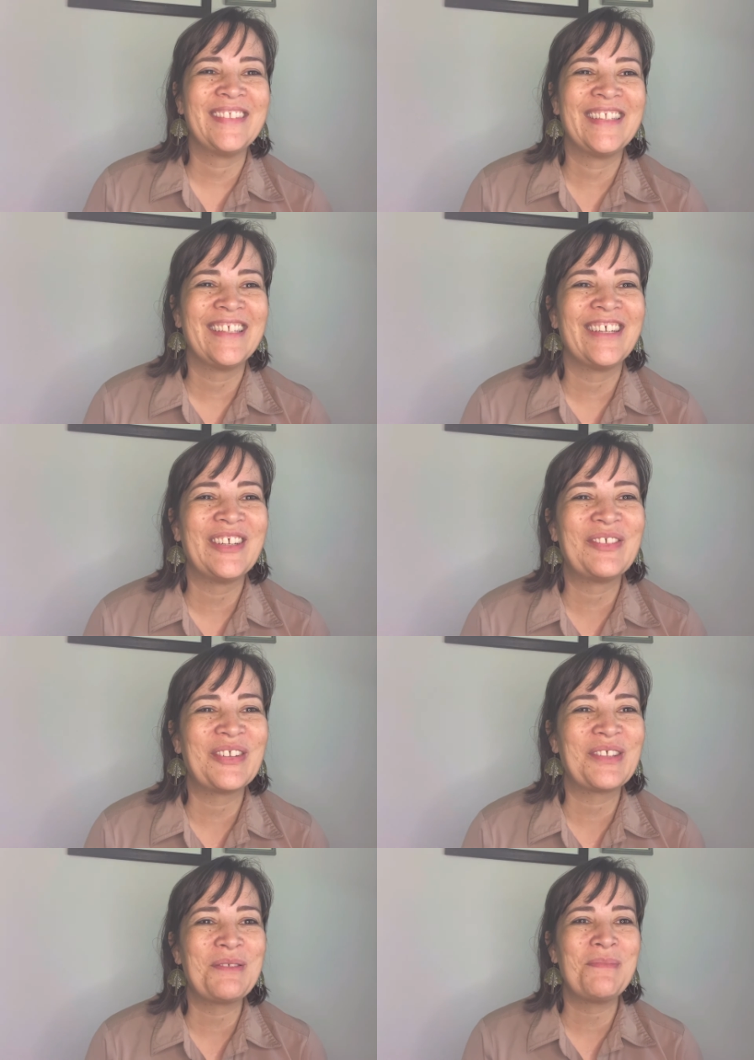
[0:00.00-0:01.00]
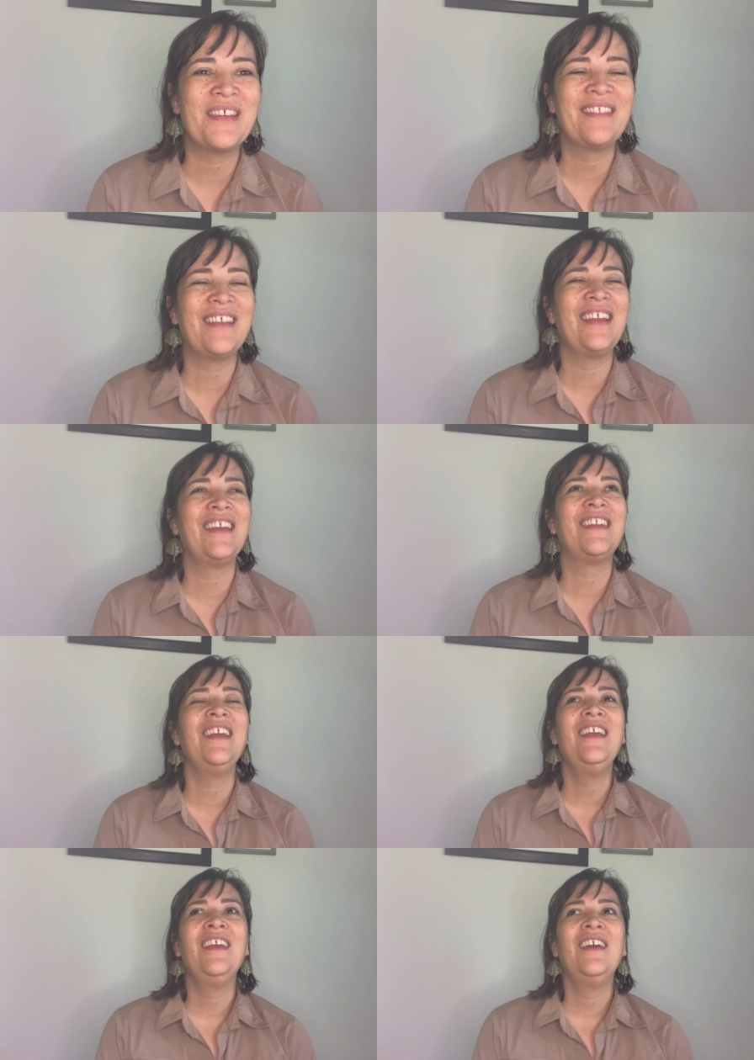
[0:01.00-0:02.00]
a really big thing in
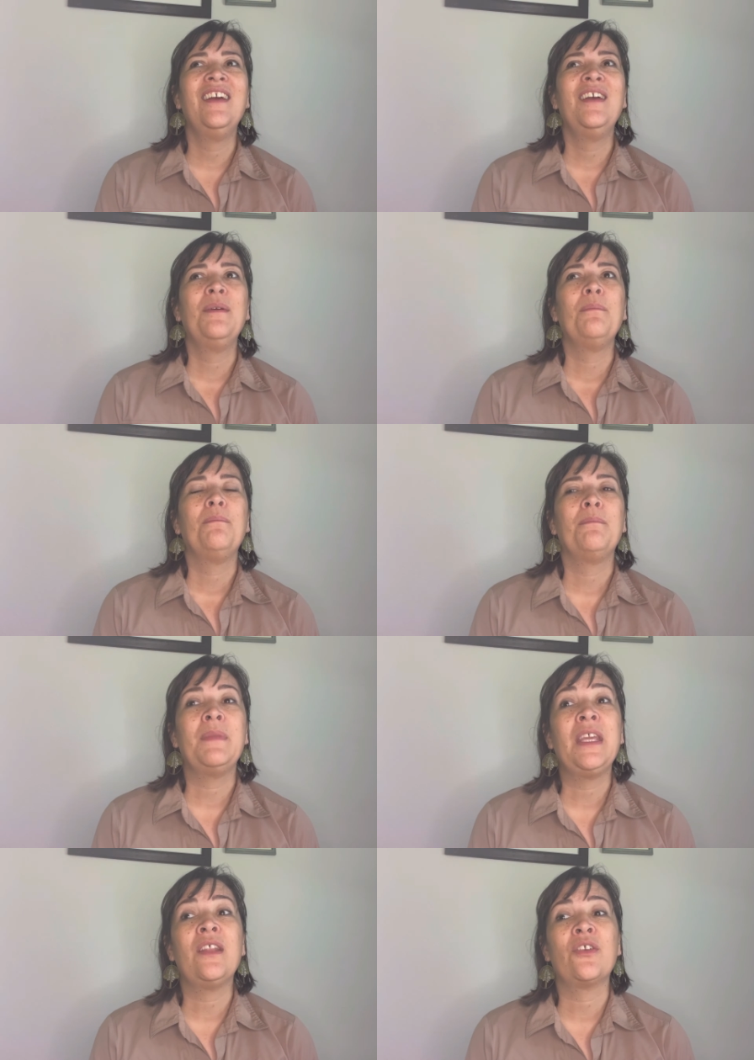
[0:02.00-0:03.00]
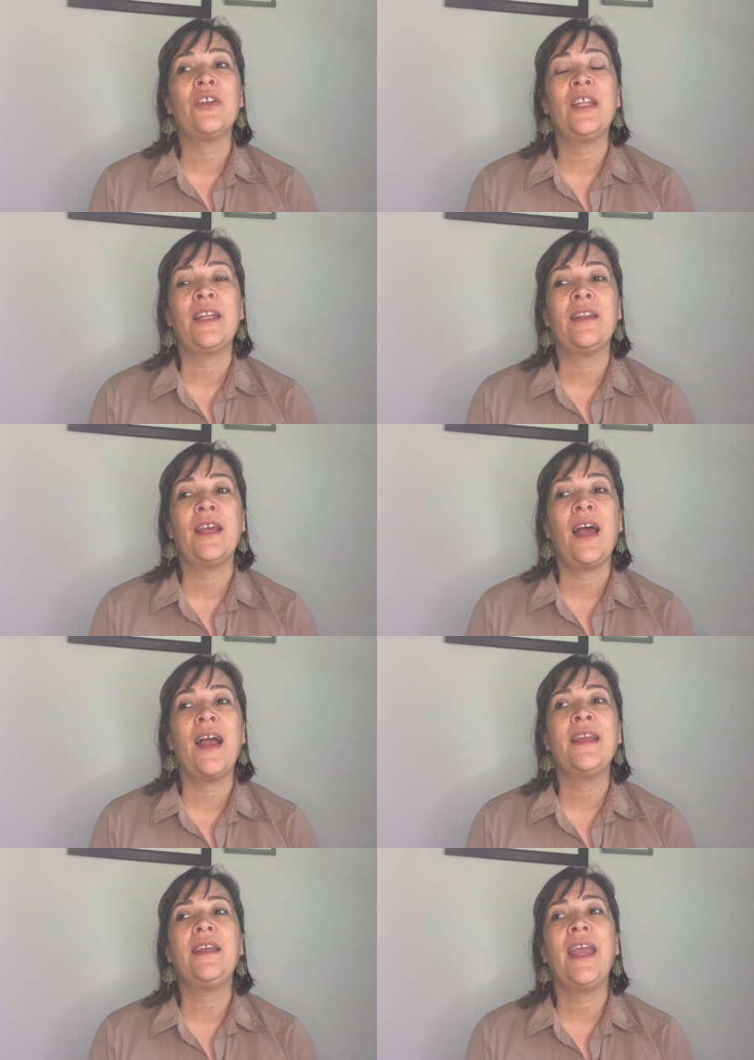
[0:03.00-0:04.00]
me learning that
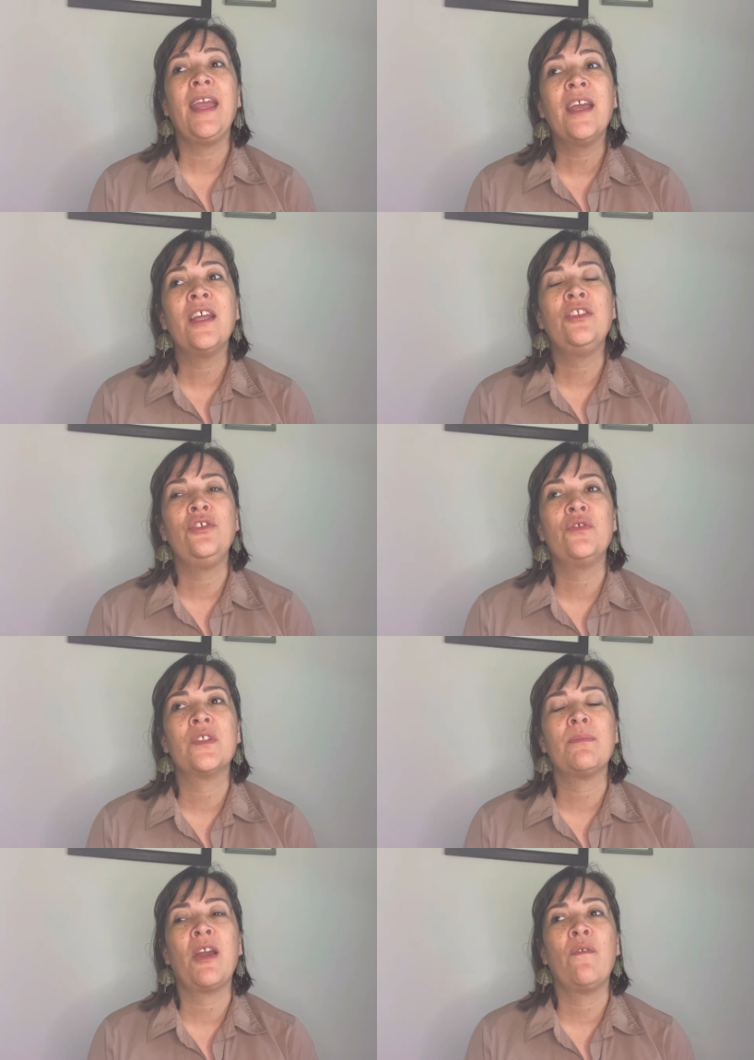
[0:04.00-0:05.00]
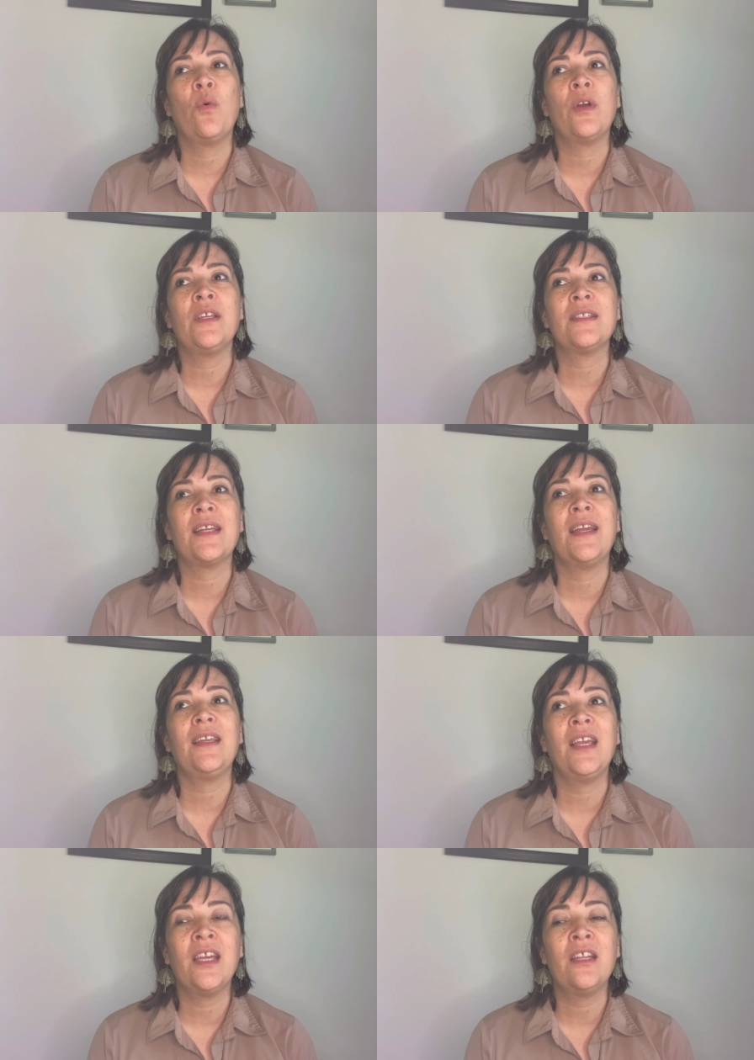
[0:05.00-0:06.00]
I can use my voice, I
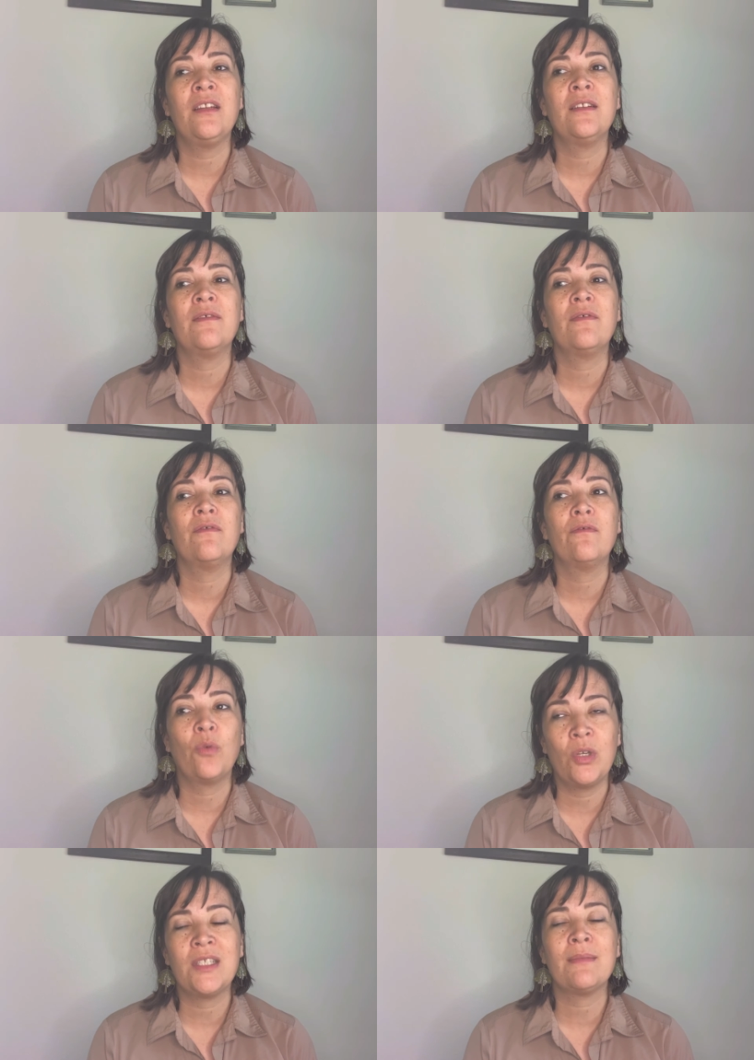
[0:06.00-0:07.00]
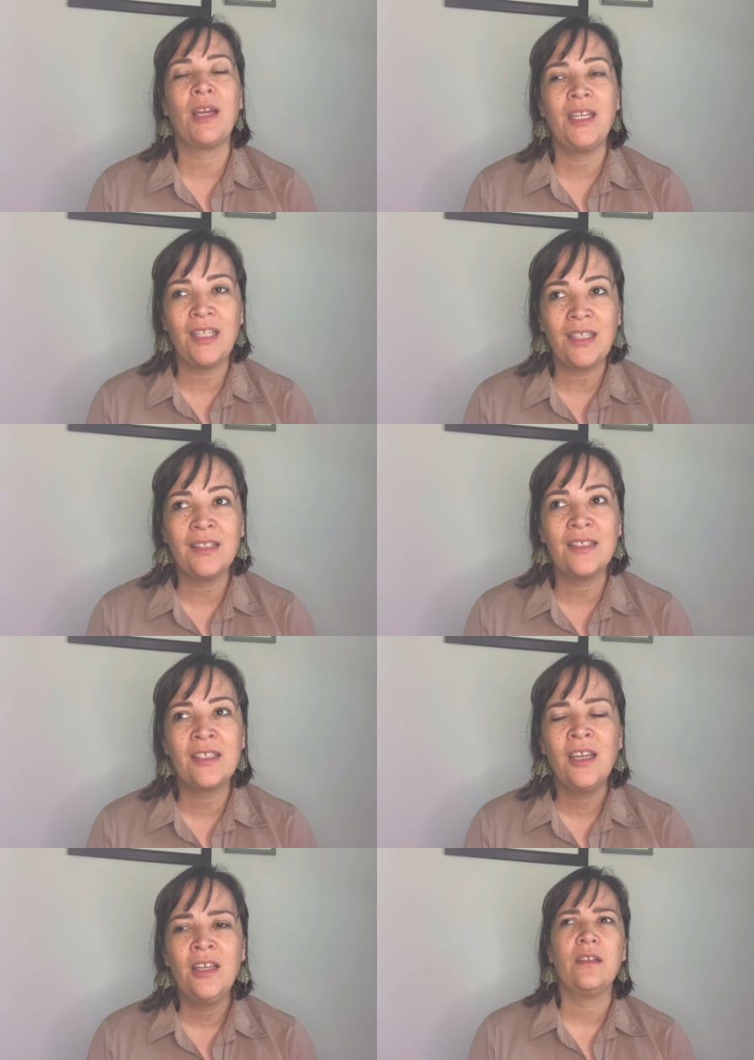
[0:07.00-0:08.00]
can voice my needs.
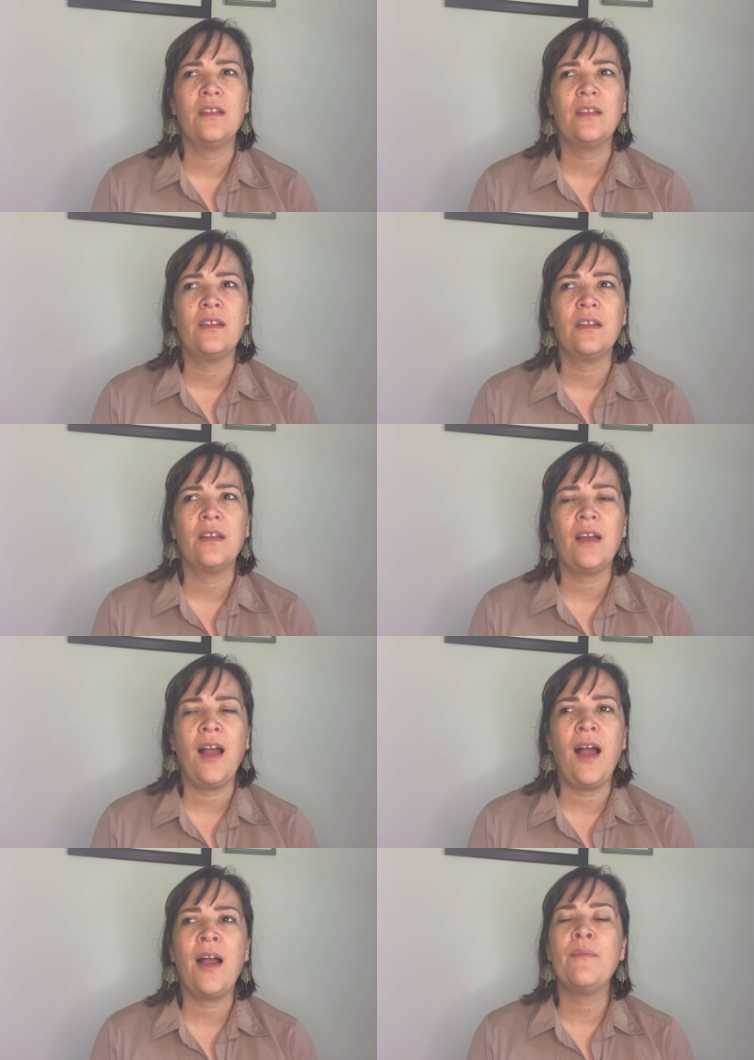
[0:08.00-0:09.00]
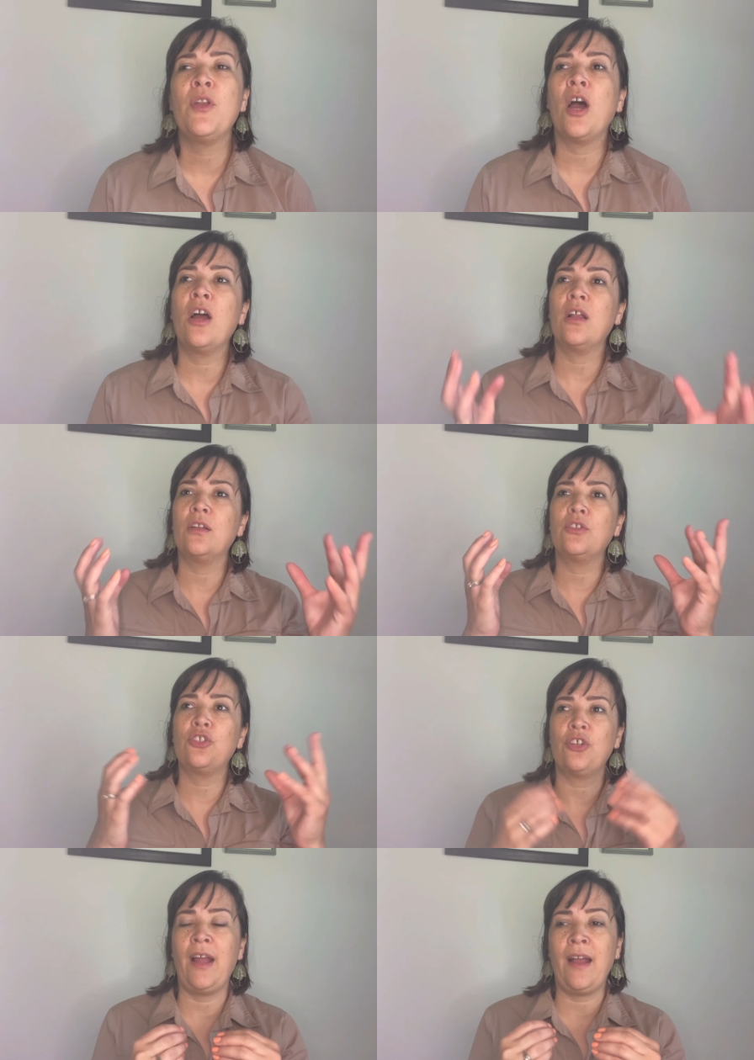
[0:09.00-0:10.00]
I'm not
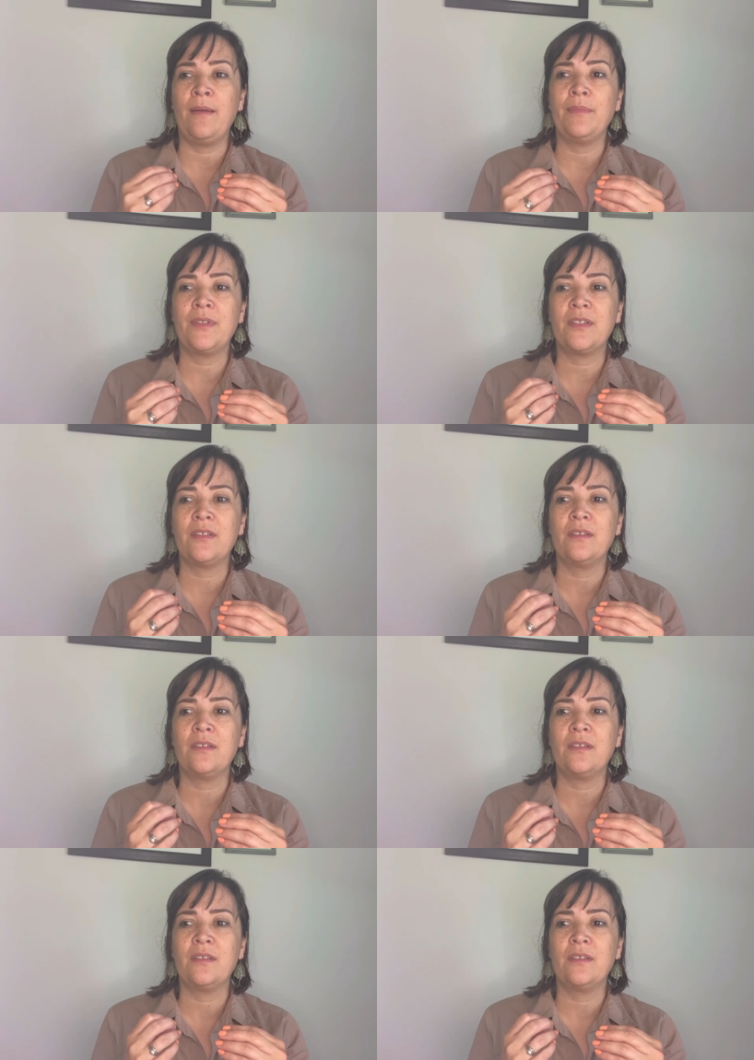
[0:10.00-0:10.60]
trapped